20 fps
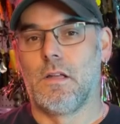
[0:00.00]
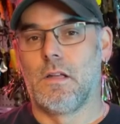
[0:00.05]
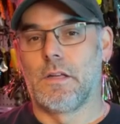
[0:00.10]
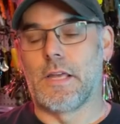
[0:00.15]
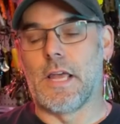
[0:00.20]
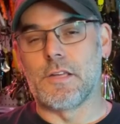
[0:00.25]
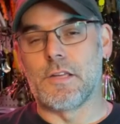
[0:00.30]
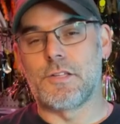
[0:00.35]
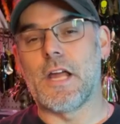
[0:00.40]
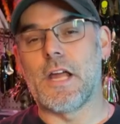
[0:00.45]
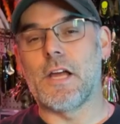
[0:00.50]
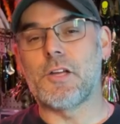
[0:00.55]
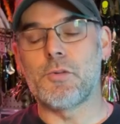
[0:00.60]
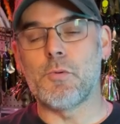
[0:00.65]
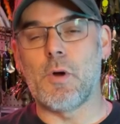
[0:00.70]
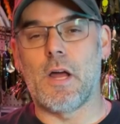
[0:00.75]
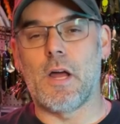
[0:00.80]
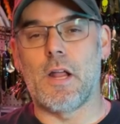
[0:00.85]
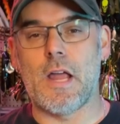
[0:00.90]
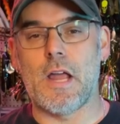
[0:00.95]
Okay, this next
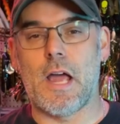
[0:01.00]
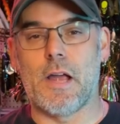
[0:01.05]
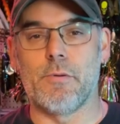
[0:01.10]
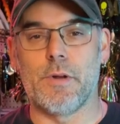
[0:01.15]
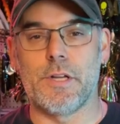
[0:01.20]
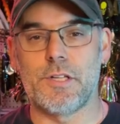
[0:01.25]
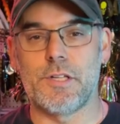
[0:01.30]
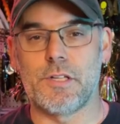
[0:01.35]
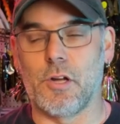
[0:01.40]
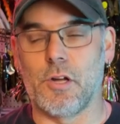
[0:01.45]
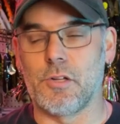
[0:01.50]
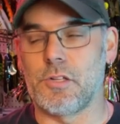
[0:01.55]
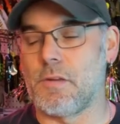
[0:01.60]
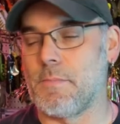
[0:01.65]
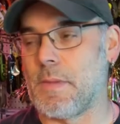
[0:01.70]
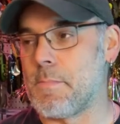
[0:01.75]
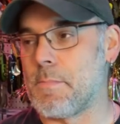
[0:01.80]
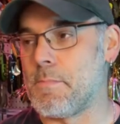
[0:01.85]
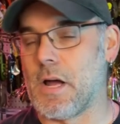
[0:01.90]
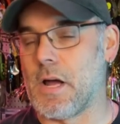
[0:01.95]
one, I reached out
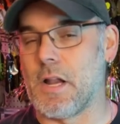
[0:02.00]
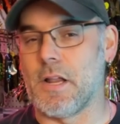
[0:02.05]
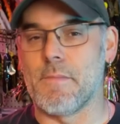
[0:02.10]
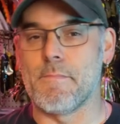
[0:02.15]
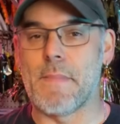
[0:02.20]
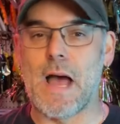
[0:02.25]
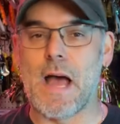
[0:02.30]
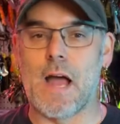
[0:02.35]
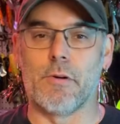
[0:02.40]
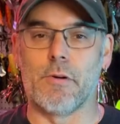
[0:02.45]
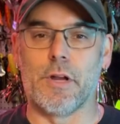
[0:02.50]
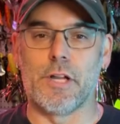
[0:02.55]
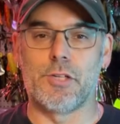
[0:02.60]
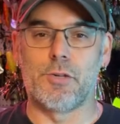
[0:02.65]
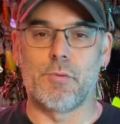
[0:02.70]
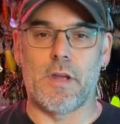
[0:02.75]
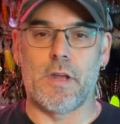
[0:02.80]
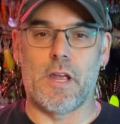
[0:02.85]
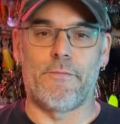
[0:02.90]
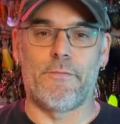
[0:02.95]
to my buddy Matt
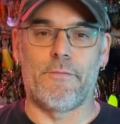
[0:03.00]
Ridgway